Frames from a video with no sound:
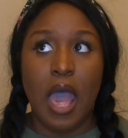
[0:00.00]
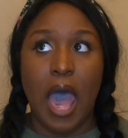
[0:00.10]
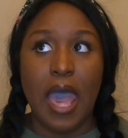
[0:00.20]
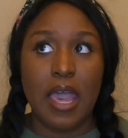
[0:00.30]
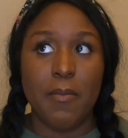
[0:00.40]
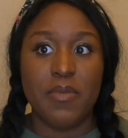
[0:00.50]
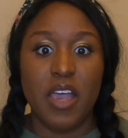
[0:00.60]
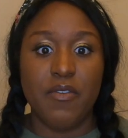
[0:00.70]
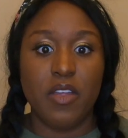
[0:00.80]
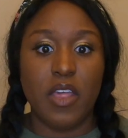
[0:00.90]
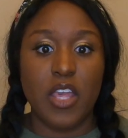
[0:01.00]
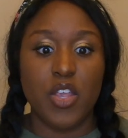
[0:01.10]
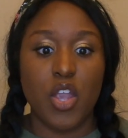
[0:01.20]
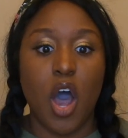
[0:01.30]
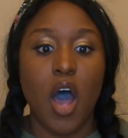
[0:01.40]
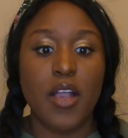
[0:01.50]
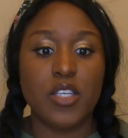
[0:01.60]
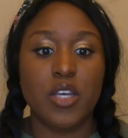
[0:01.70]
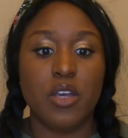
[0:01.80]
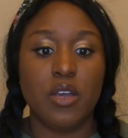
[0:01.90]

I am definitely not,